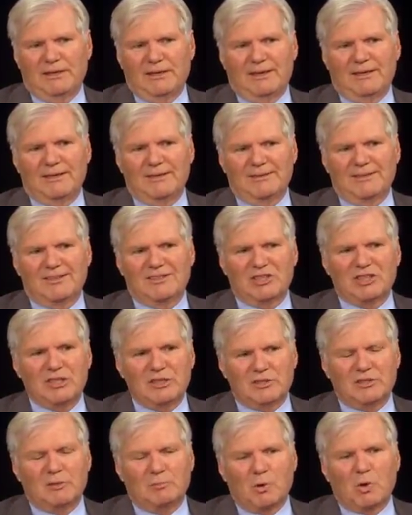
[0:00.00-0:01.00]
to
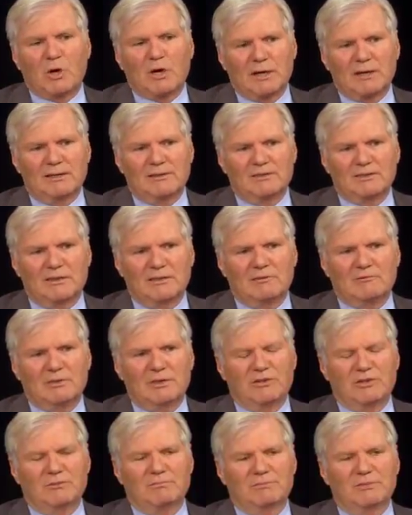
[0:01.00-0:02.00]
cheat the markets, and
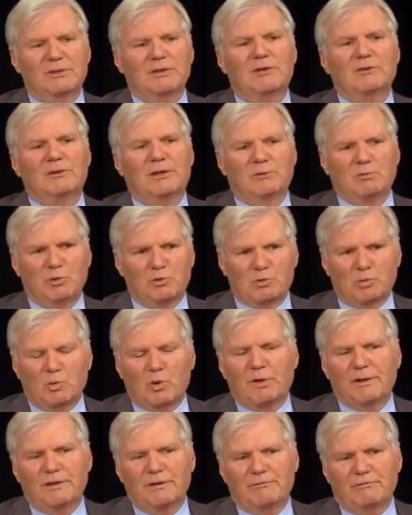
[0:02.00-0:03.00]
that was
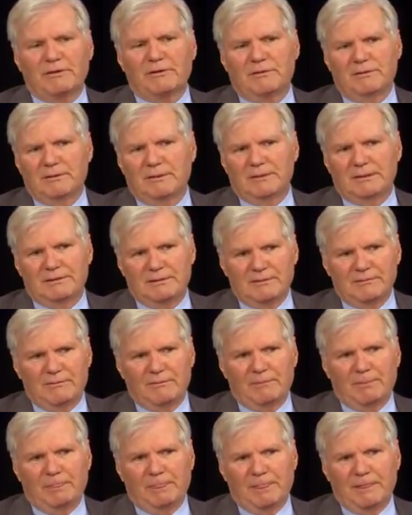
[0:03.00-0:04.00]
one of the. It's a very good
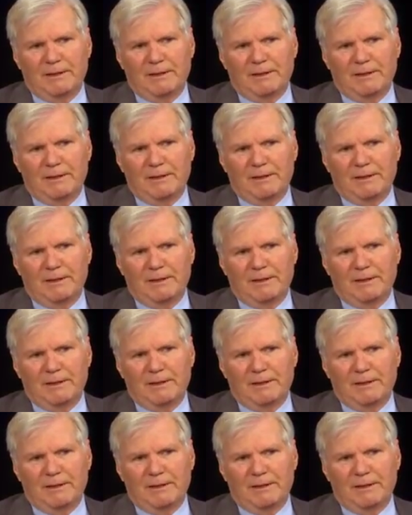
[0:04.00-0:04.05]
book.